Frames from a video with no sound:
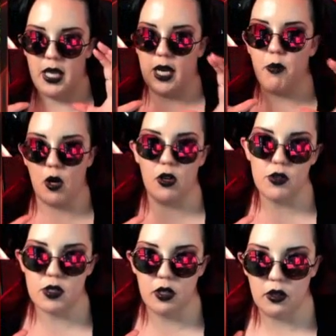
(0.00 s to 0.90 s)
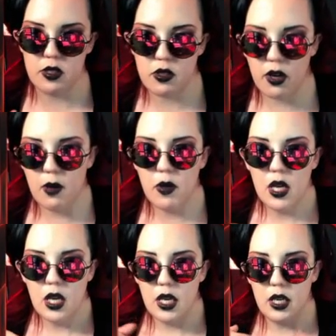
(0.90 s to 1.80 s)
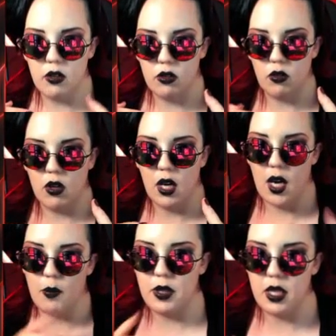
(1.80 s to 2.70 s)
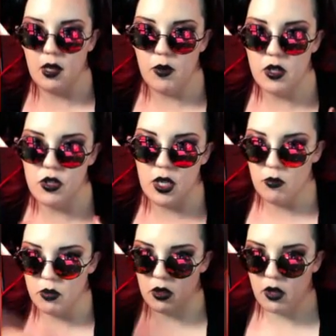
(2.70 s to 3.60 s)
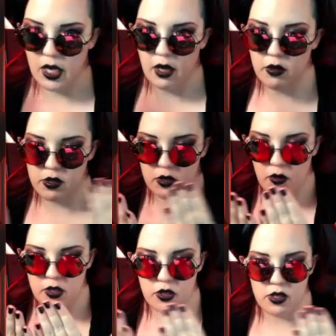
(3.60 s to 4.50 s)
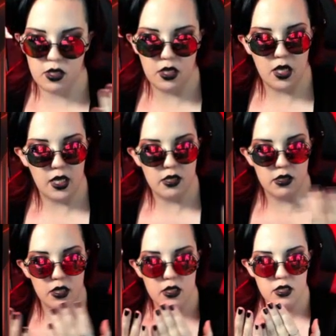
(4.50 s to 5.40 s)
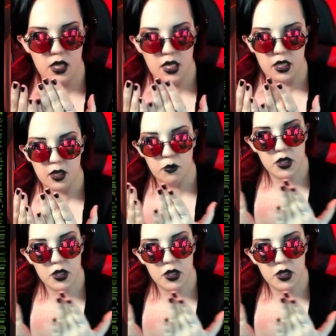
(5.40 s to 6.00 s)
black bars on your Instagram, it'll copy the image and blur it out, so it's just it just kind of